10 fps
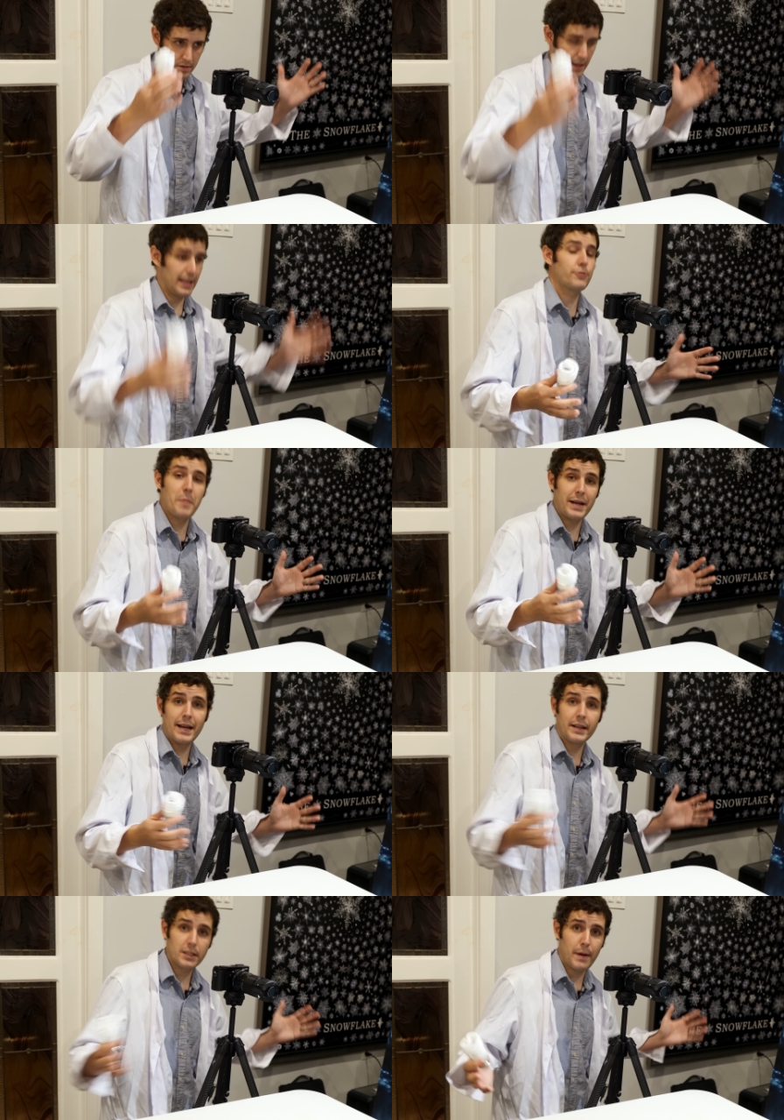
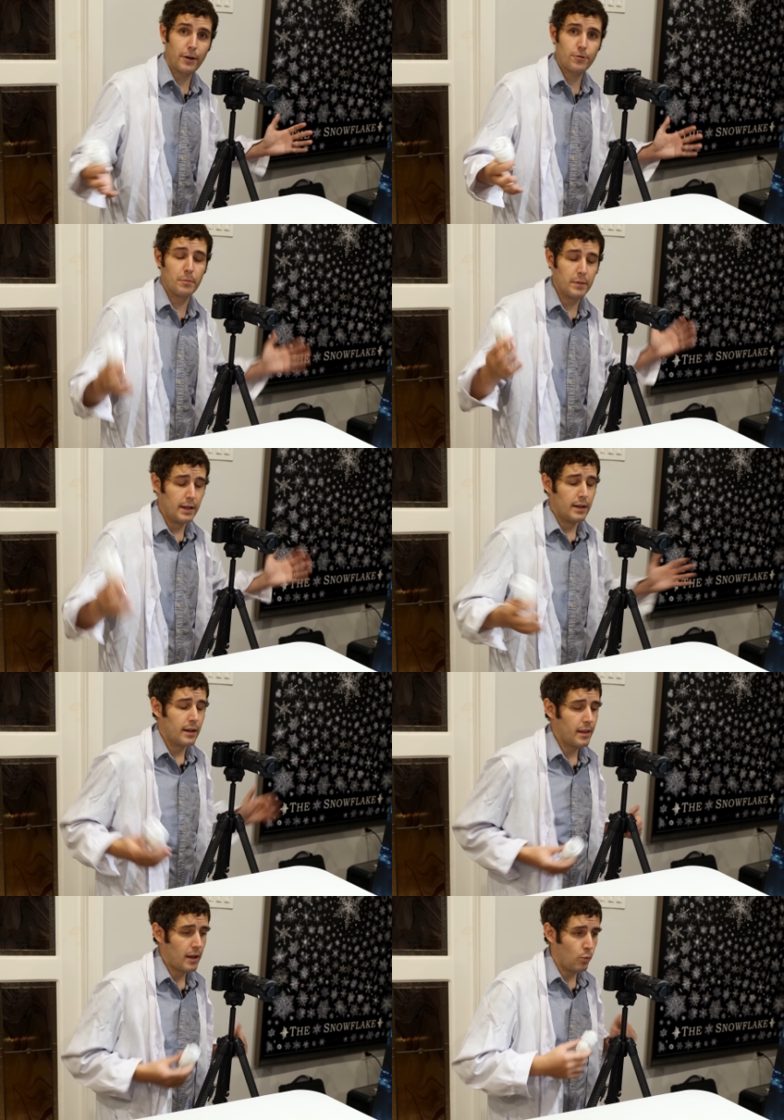electromagnetic spectrum
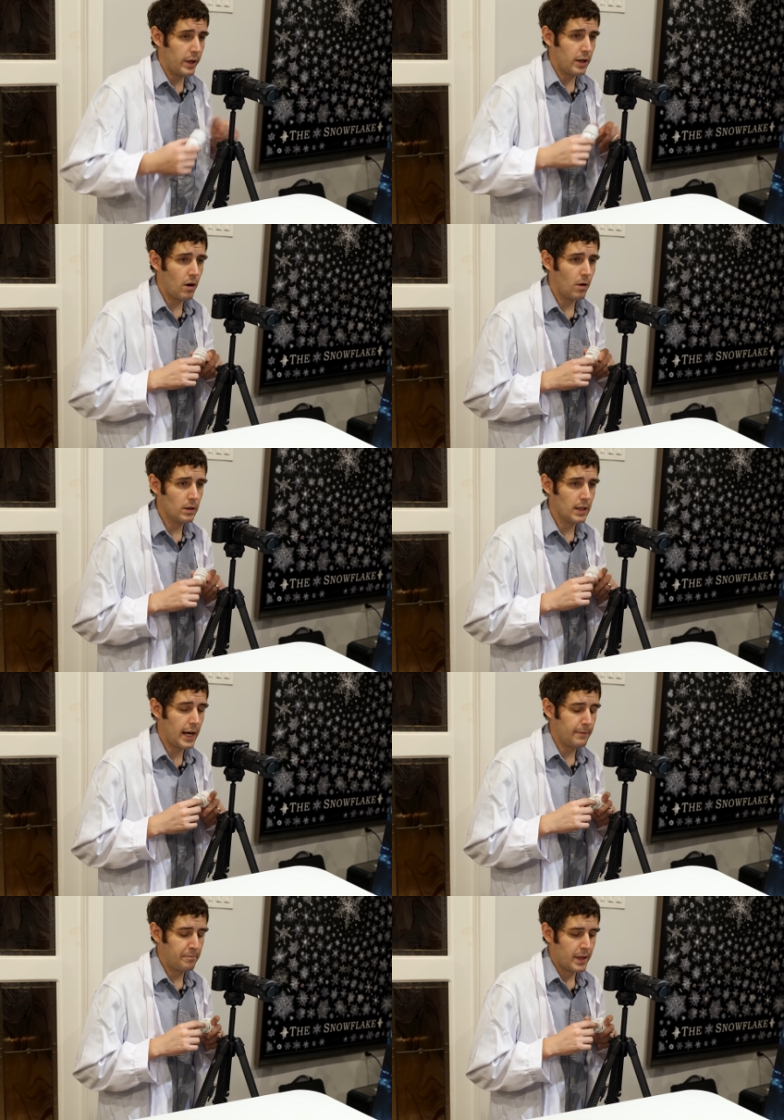that we call
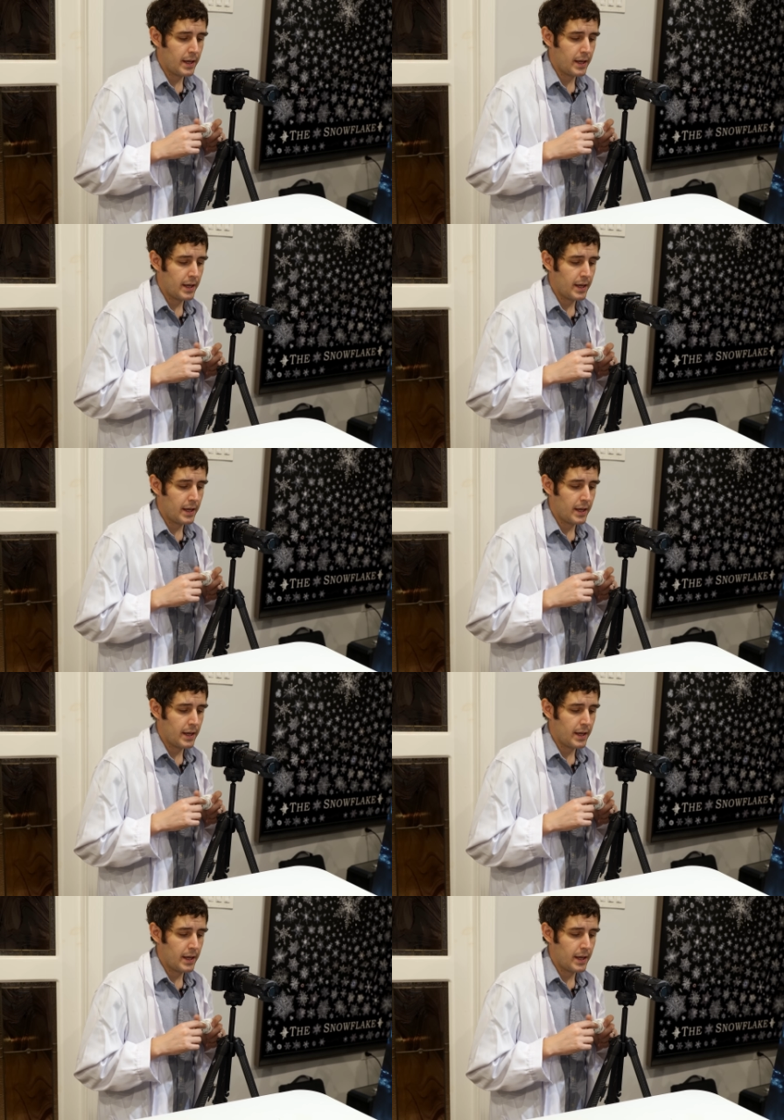light.